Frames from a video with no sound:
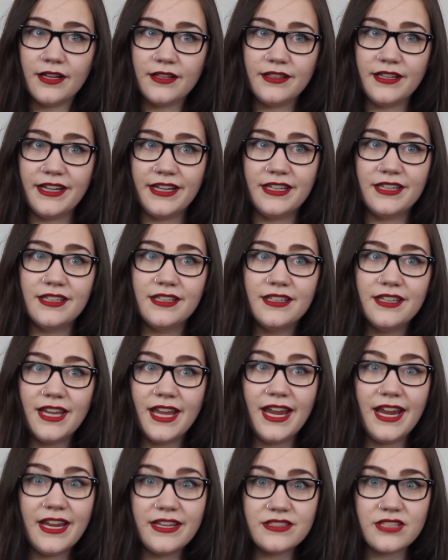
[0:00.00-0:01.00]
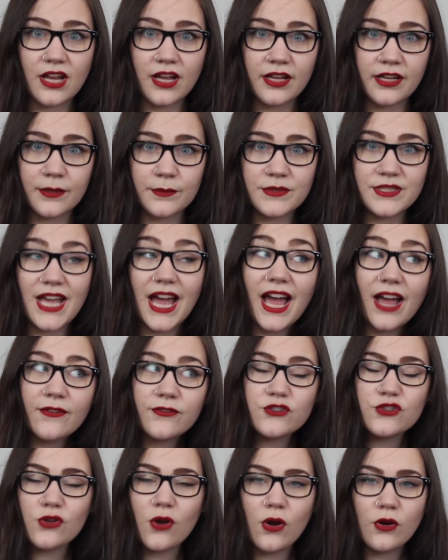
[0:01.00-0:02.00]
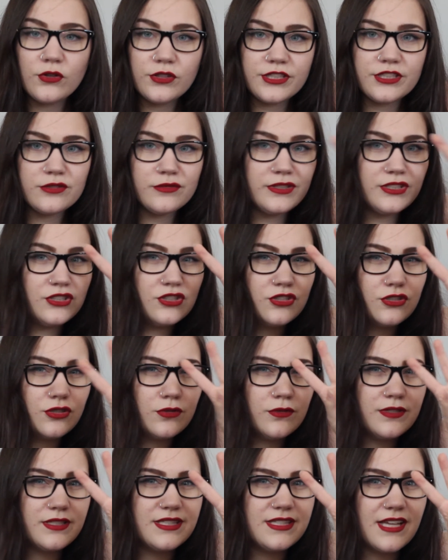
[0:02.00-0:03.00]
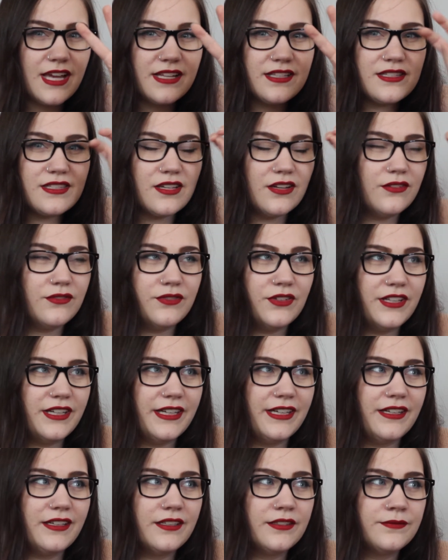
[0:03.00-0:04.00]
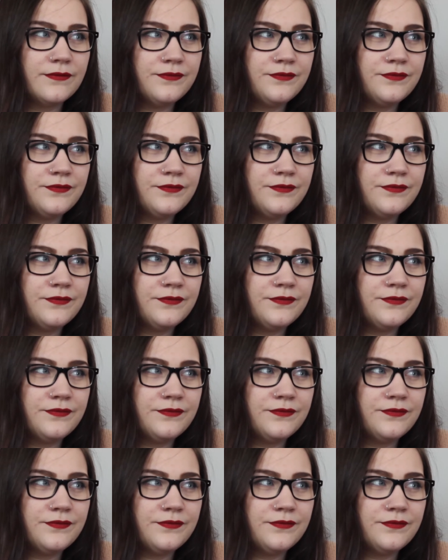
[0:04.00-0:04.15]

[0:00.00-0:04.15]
like 8 times after already doing 2 sets of like,